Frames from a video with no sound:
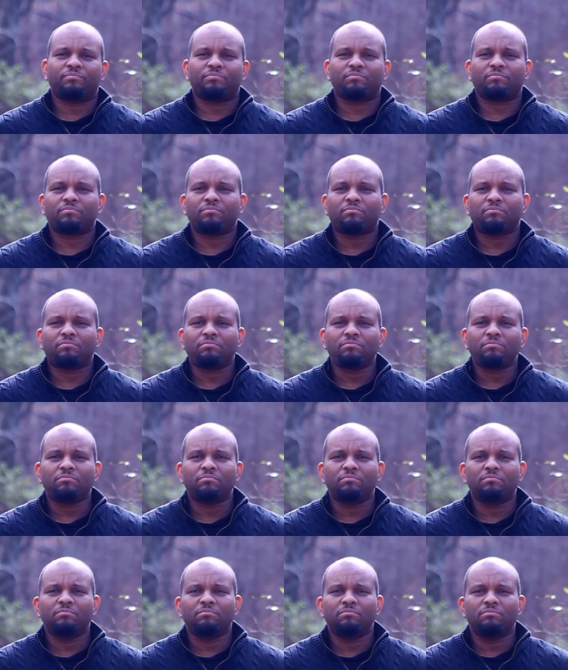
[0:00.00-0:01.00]

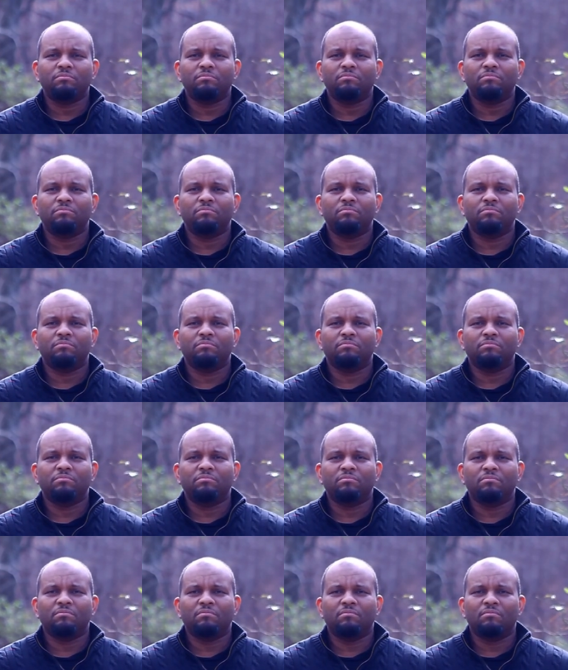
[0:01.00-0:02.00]

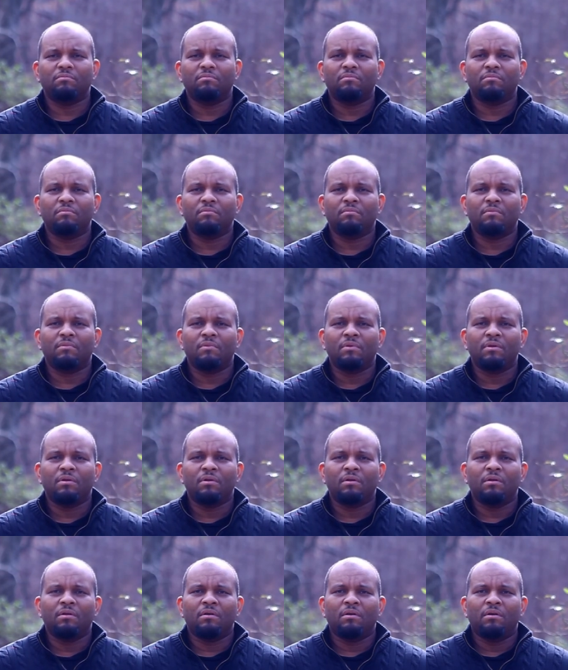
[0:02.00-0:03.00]

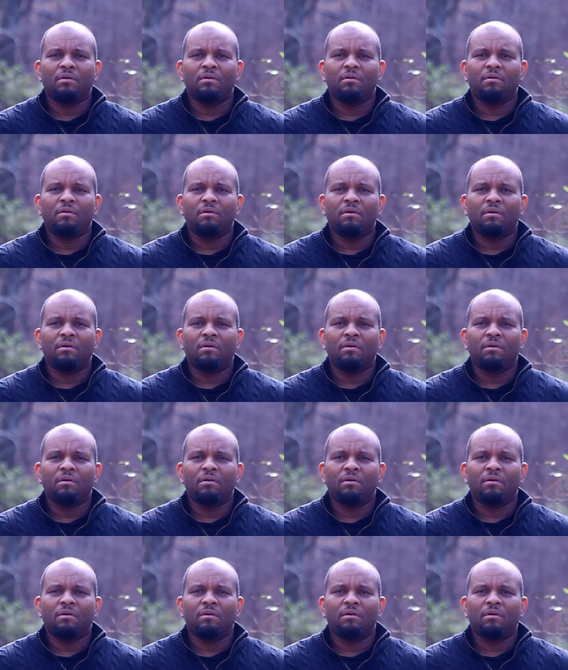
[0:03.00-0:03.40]
No one is speaking in this clip.